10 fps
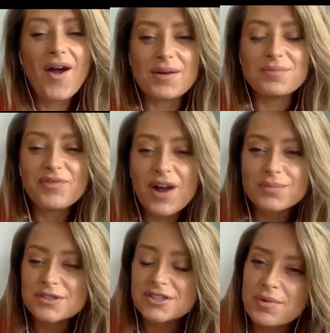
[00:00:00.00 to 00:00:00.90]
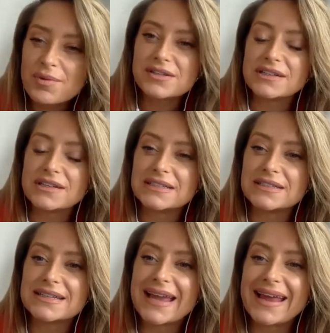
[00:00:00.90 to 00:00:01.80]
I'm I'm so
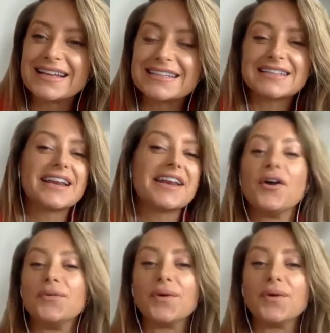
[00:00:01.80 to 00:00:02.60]
excited again as as I know